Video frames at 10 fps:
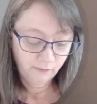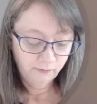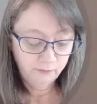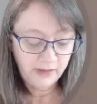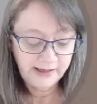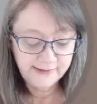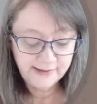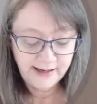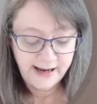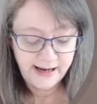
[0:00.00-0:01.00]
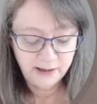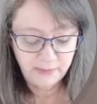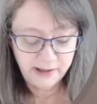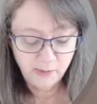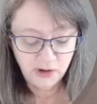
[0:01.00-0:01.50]
My cyan,
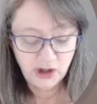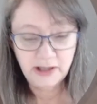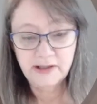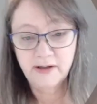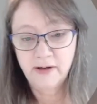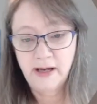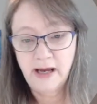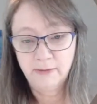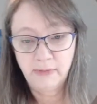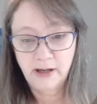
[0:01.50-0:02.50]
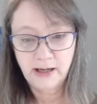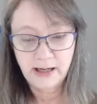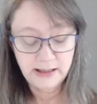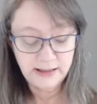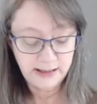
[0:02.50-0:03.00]
my magenta, and my
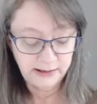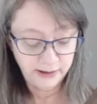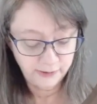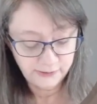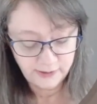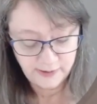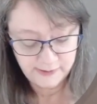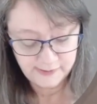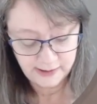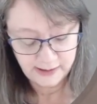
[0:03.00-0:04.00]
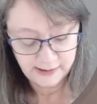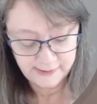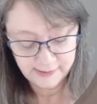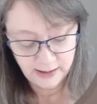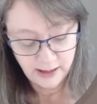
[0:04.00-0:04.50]
yellow. So this
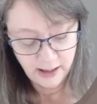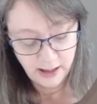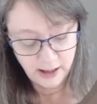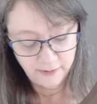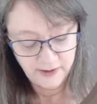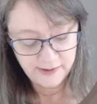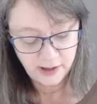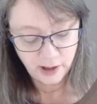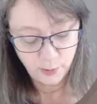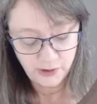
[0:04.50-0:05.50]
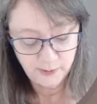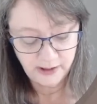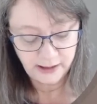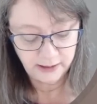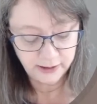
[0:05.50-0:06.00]
is, these are
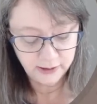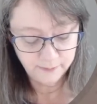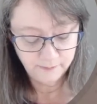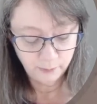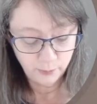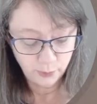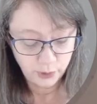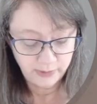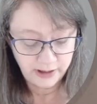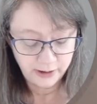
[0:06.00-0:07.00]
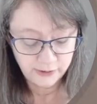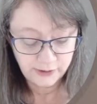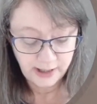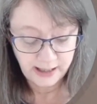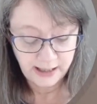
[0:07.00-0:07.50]
Prismacolor
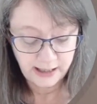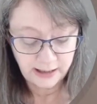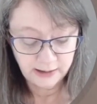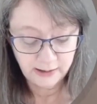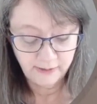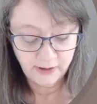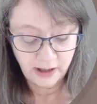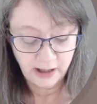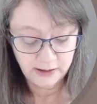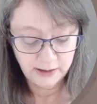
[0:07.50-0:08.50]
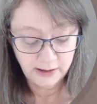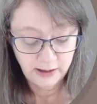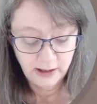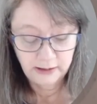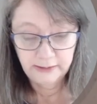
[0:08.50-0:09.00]
Premiers, and I've got
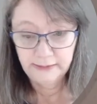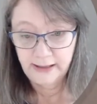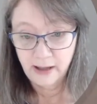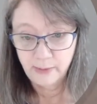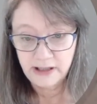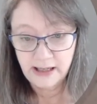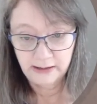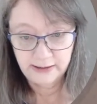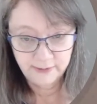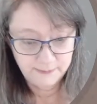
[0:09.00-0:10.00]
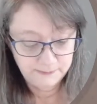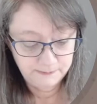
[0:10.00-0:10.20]
lemon yellow,